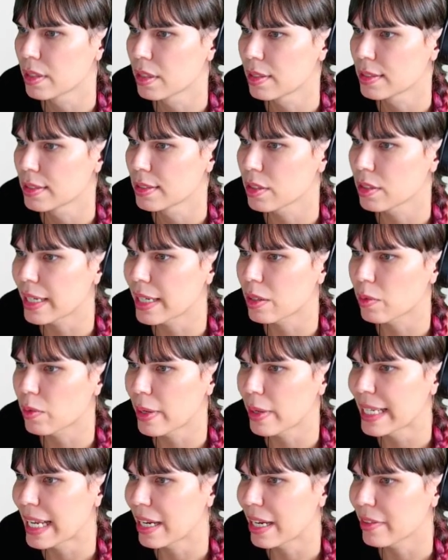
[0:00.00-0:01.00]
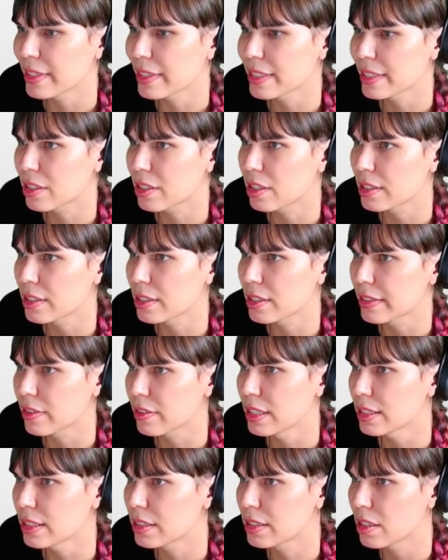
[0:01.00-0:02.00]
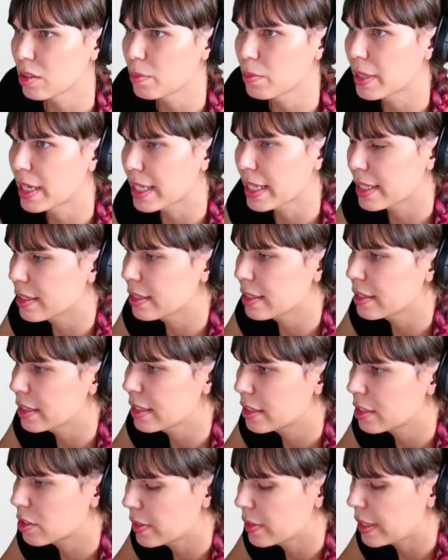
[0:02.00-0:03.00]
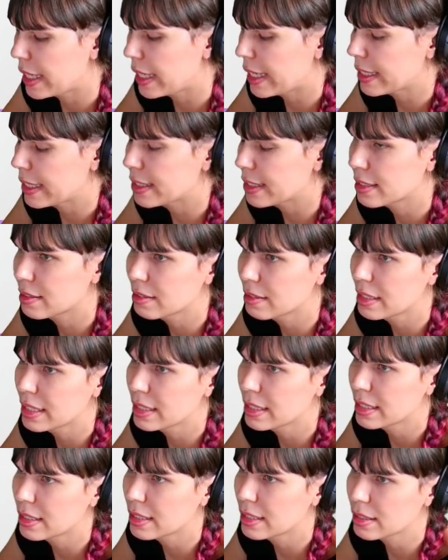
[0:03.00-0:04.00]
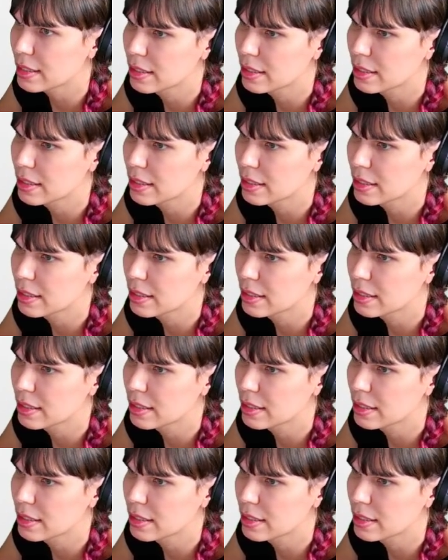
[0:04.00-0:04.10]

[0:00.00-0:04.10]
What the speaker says: like right now these are all different, so but I could create int